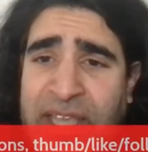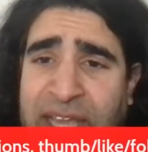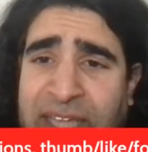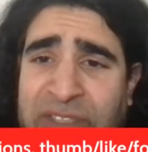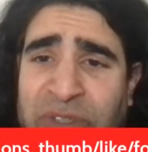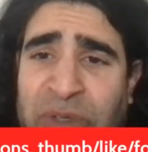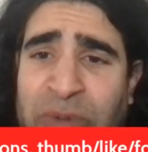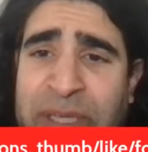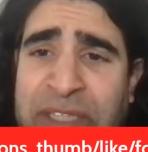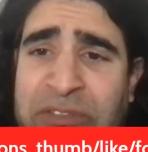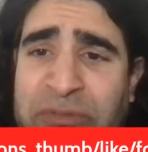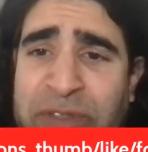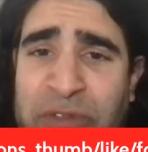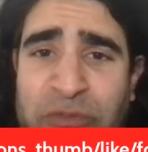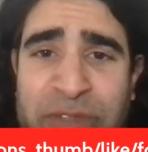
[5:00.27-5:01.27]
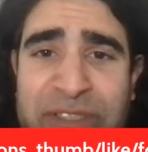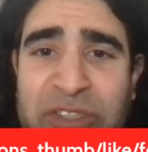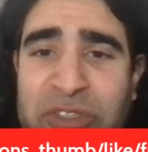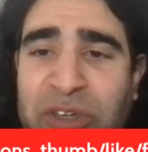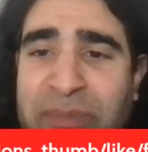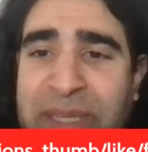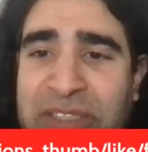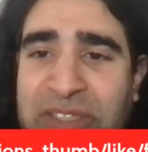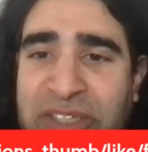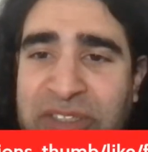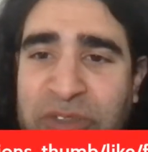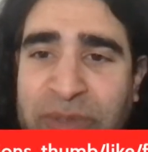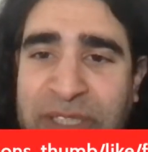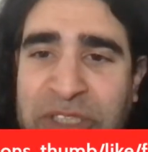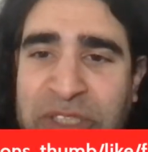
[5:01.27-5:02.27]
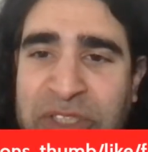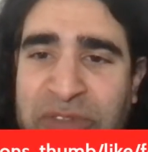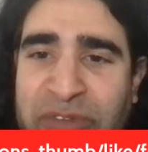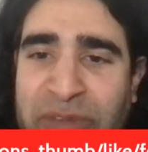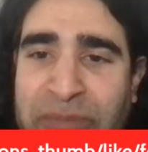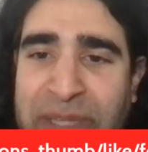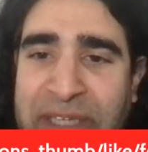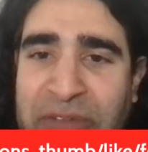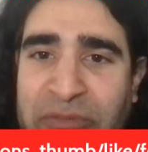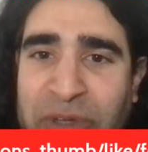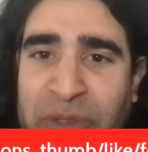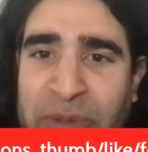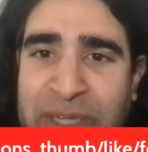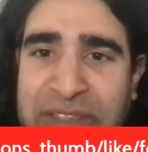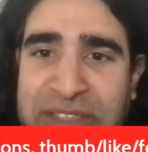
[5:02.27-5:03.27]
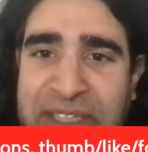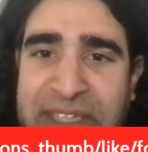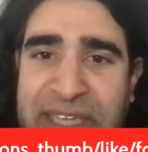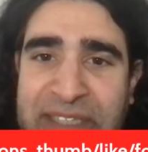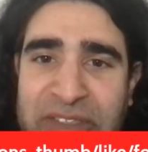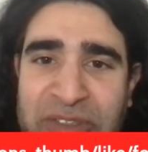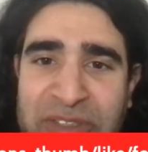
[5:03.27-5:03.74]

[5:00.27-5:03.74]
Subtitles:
As always, feel free to comment, ask questions from like follow as I get to